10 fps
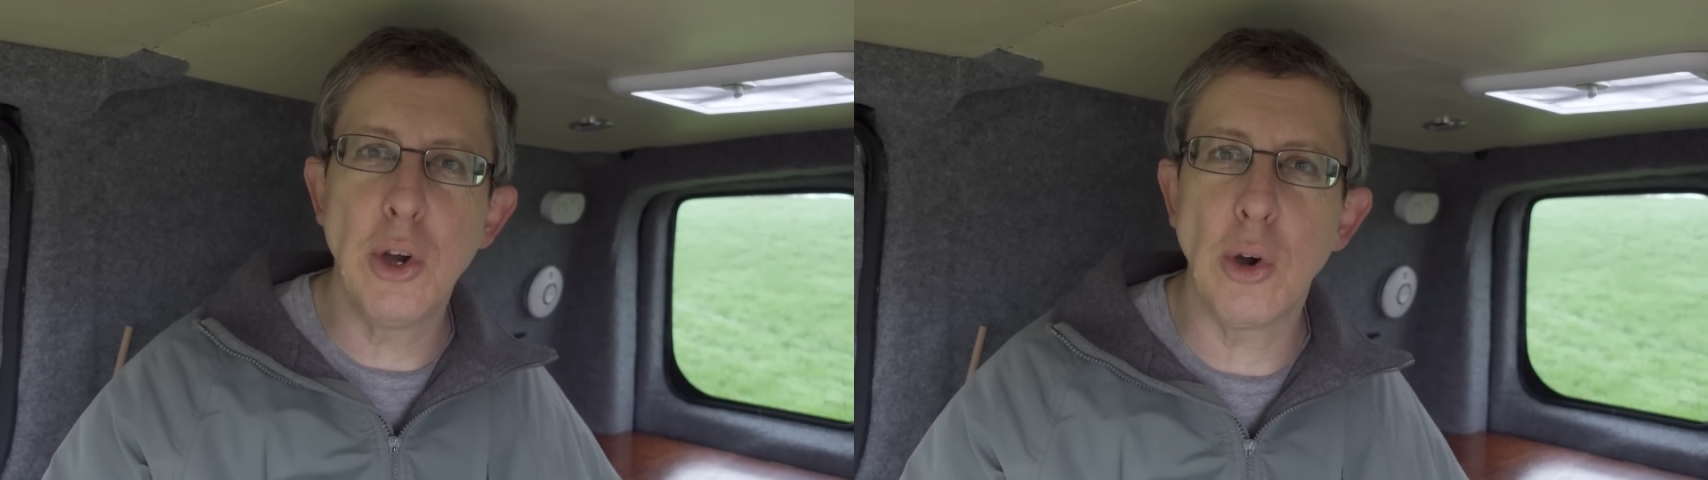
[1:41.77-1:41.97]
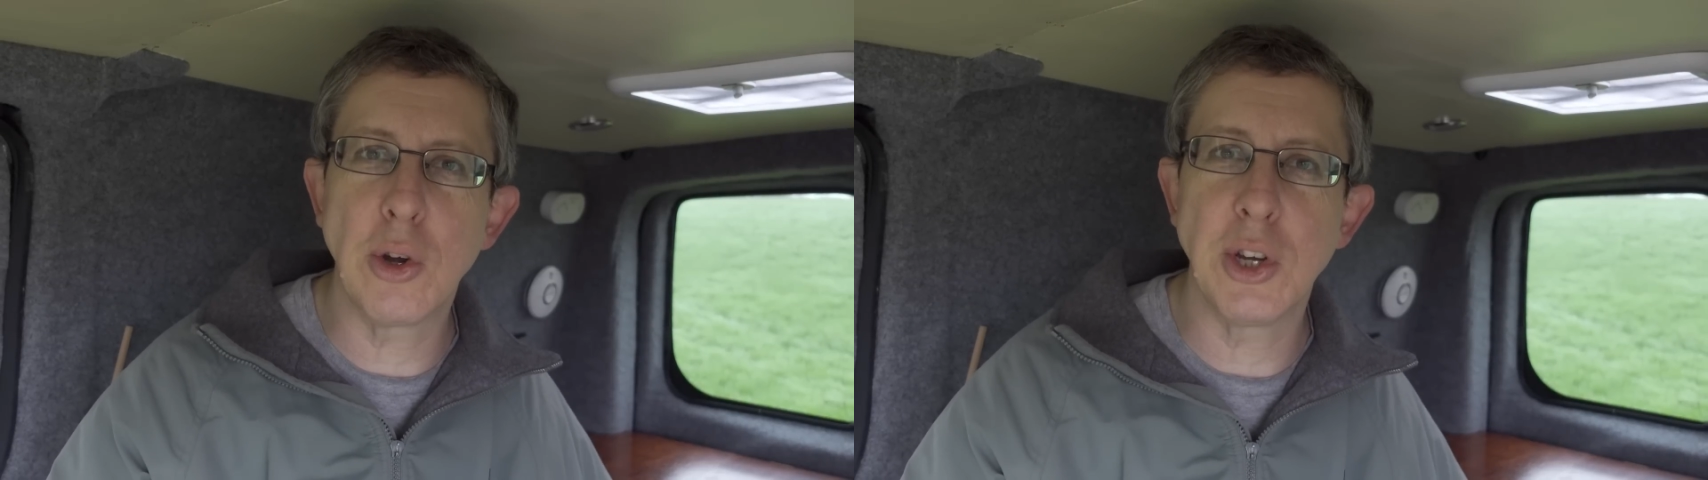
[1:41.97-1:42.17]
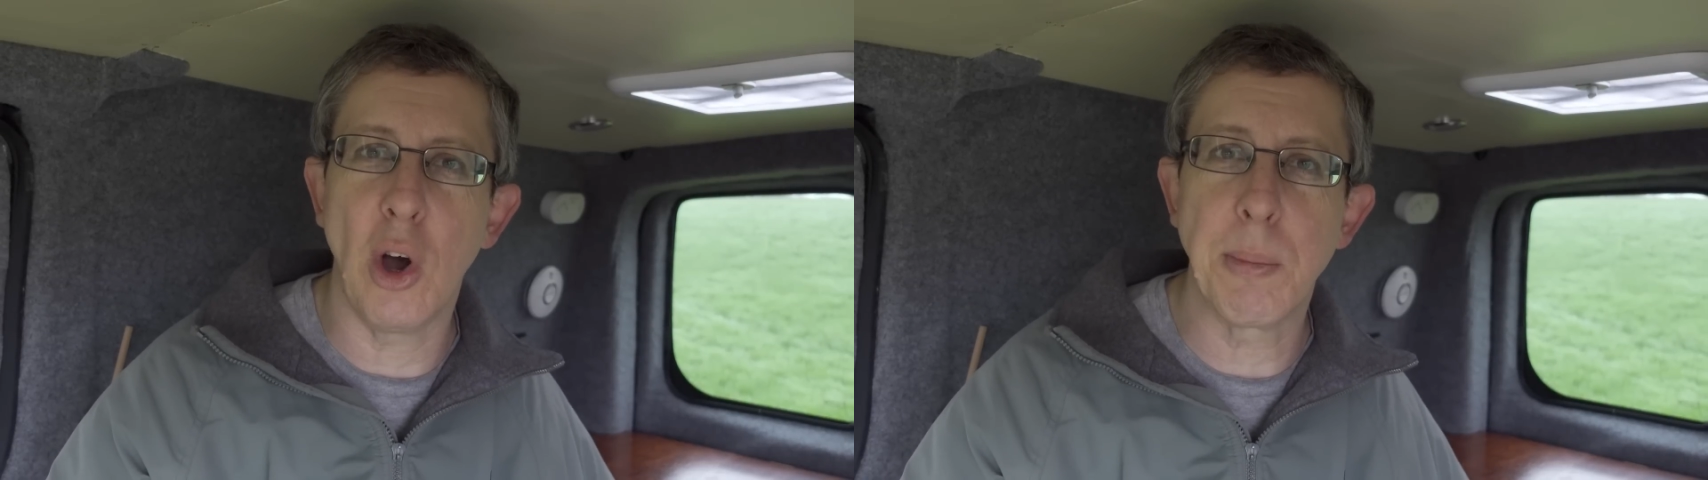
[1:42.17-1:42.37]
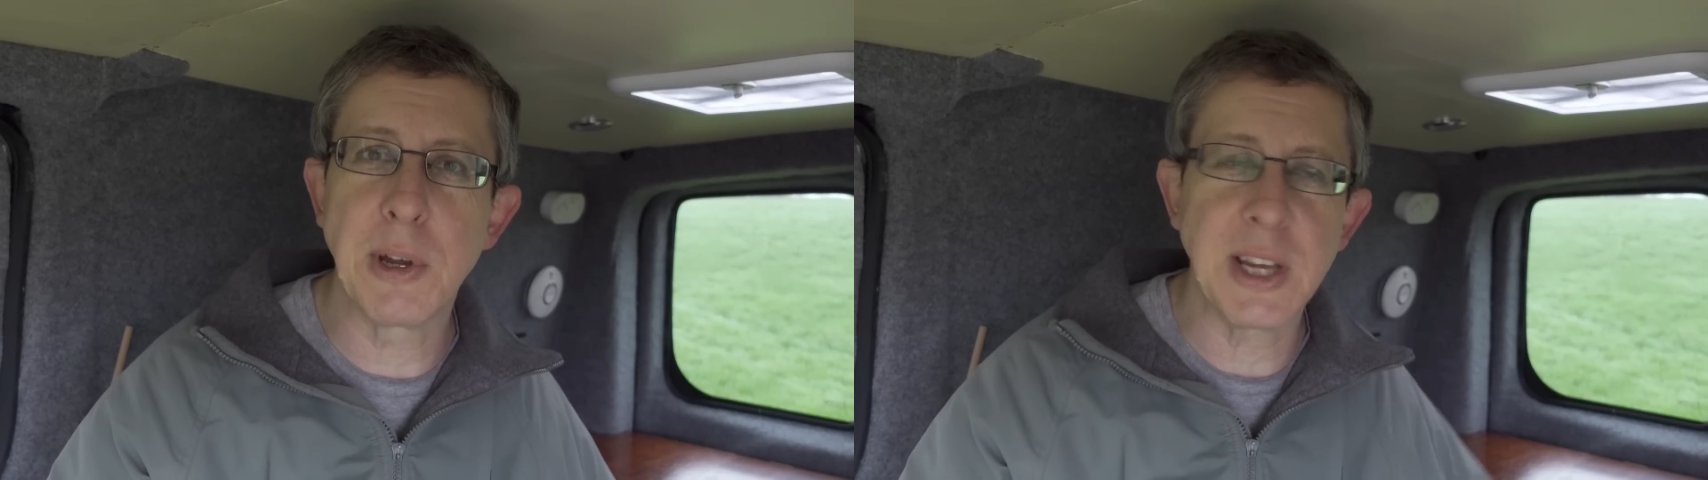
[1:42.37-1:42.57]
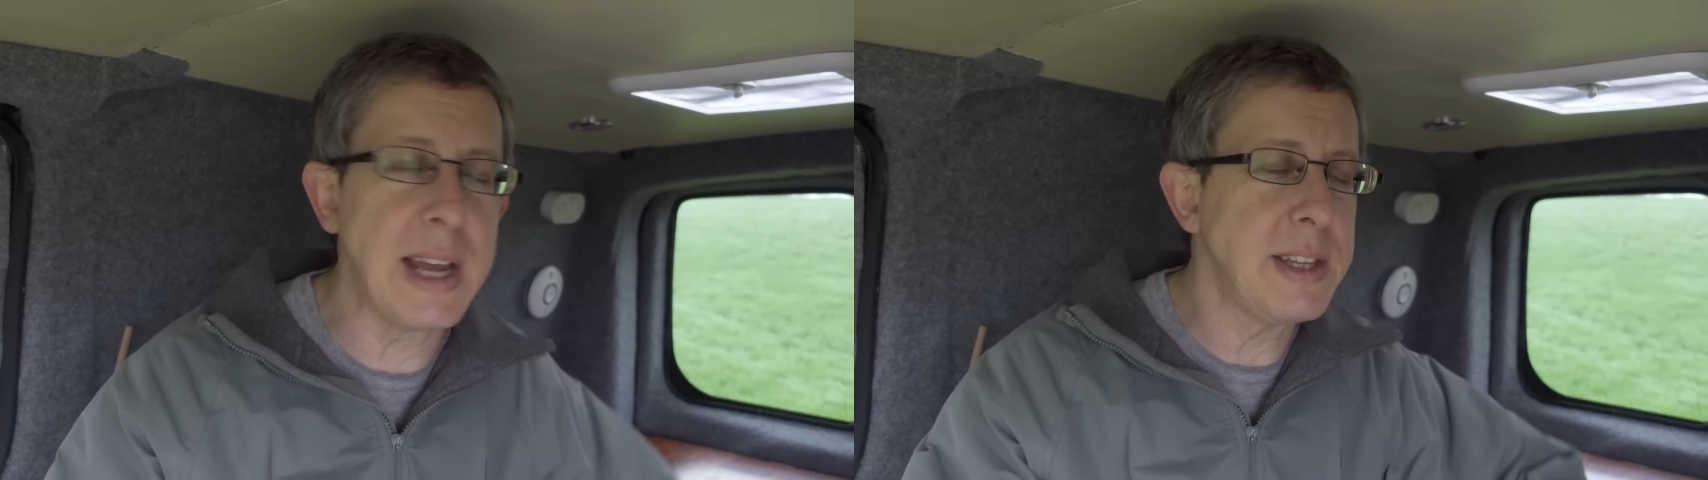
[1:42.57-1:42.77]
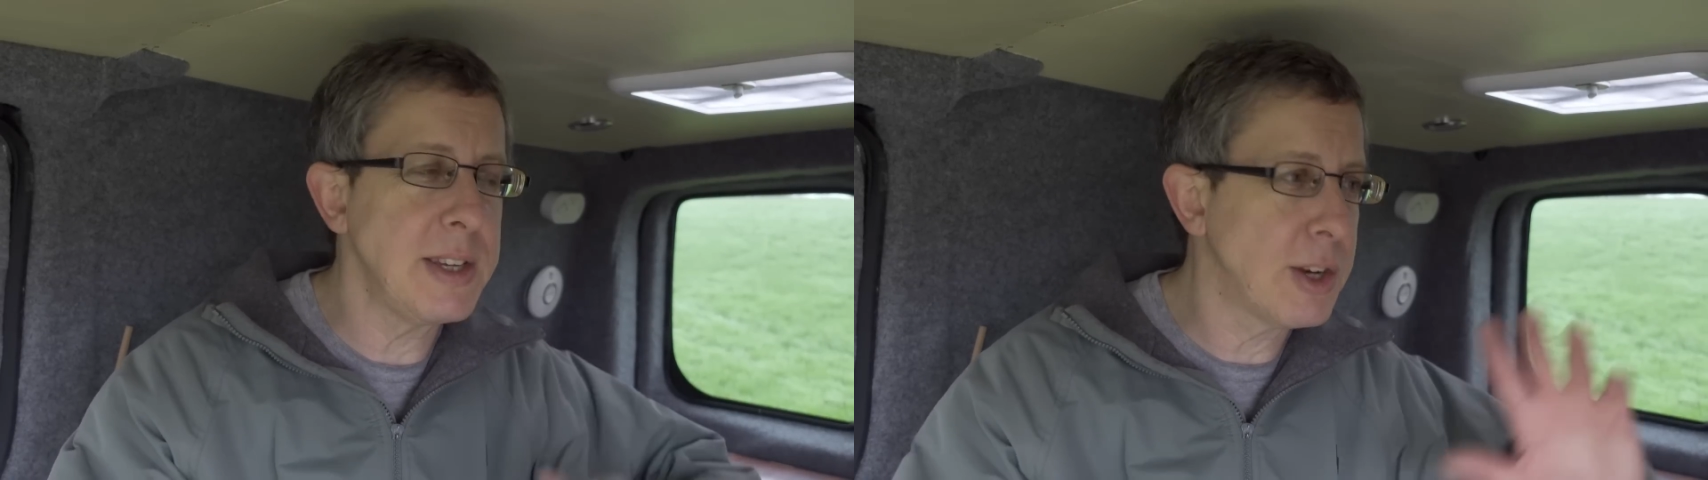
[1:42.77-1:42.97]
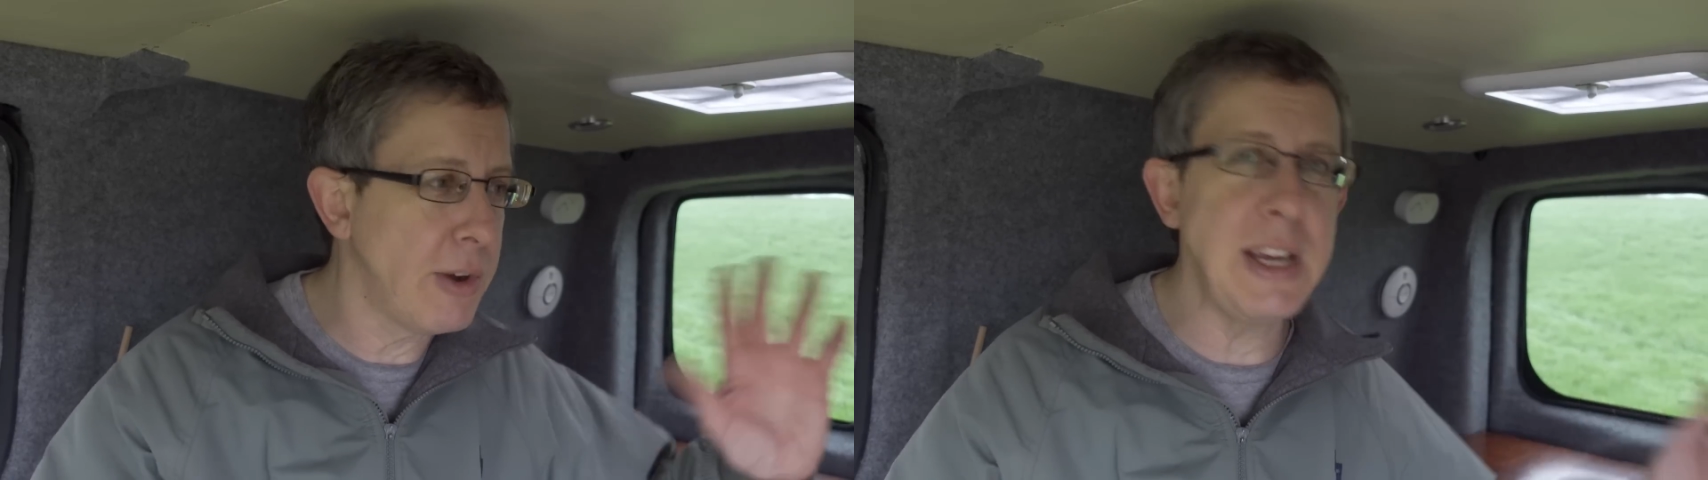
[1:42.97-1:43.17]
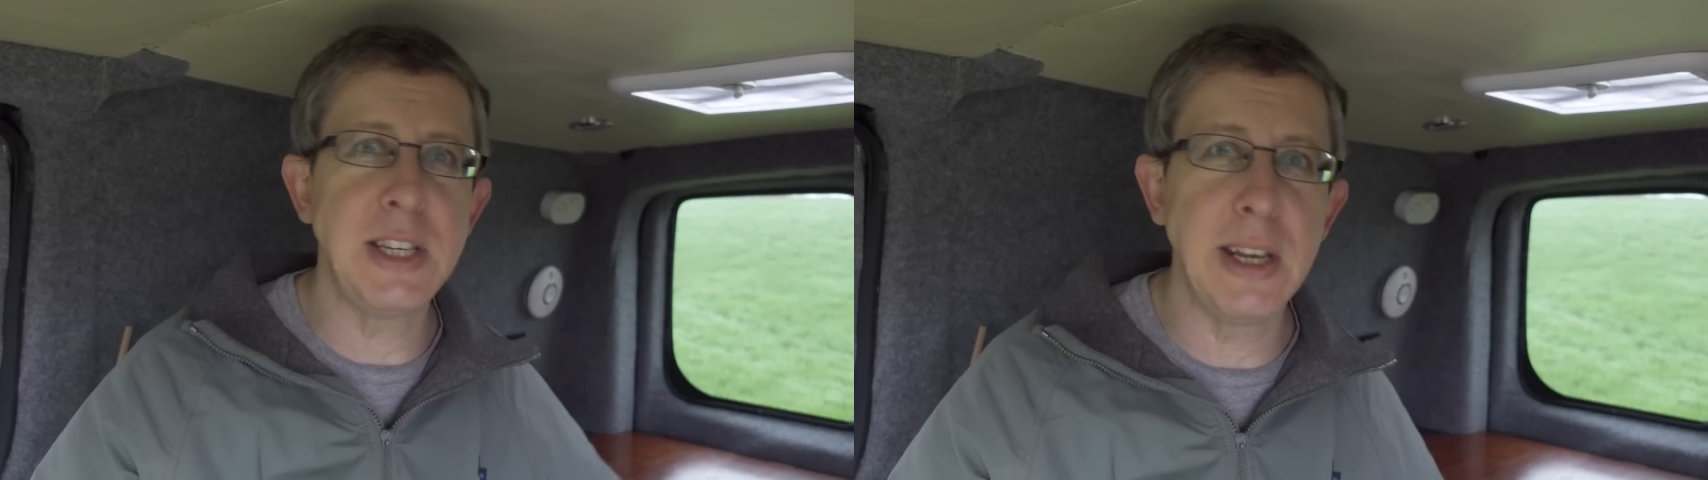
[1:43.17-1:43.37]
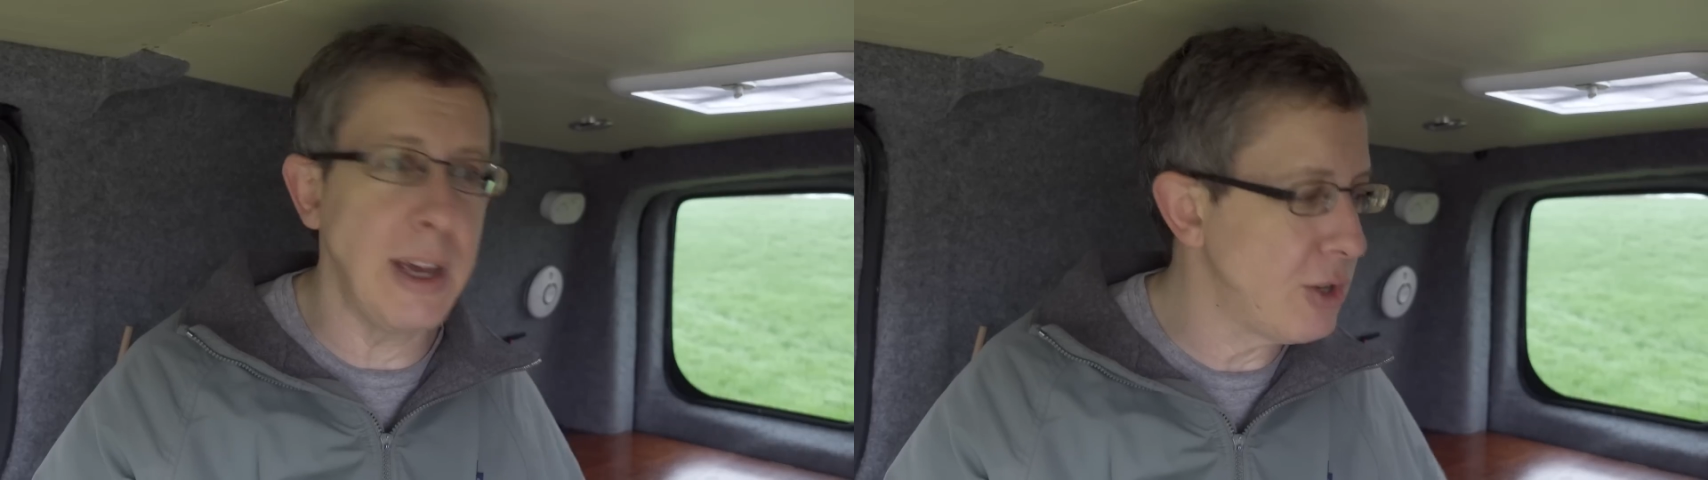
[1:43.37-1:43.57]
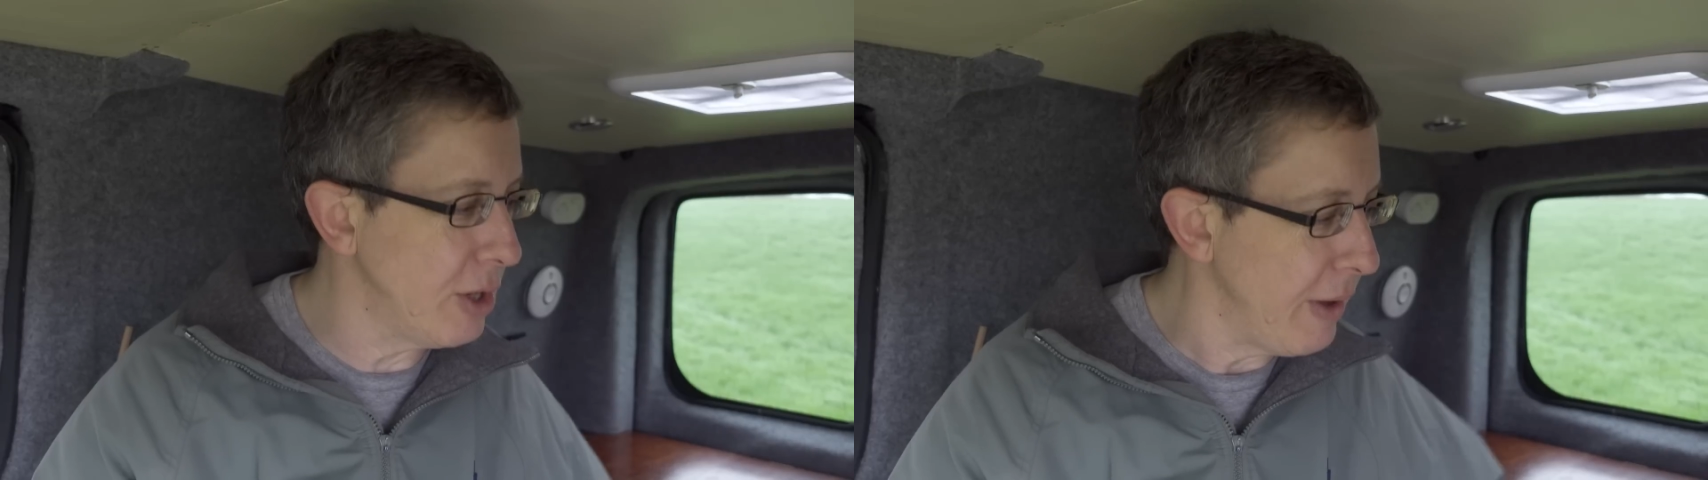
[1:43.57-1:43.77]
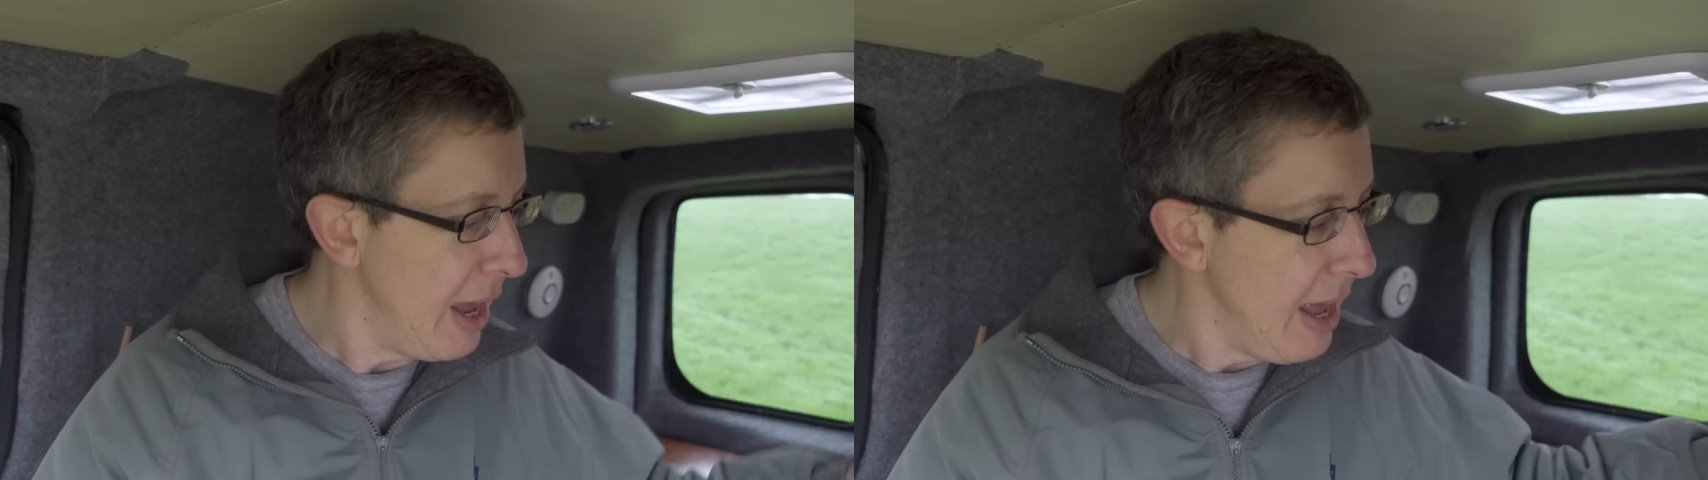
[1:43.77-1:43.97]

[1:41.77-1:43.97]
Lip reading: cooktop because I had this crazy notion of